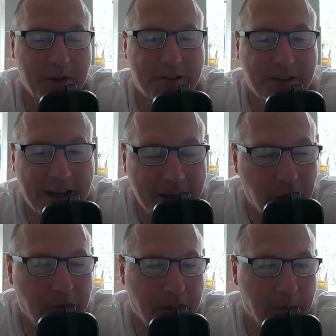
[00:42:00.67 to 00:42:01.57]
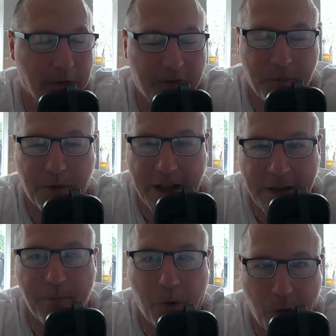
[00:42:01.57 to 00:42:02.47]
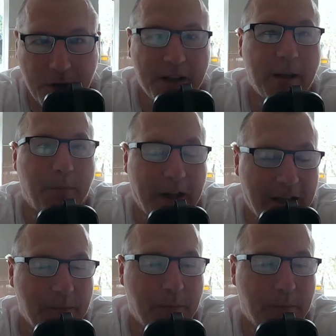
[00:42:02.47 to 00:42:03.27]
we need to lay off them. If they're playing poorly, they're playing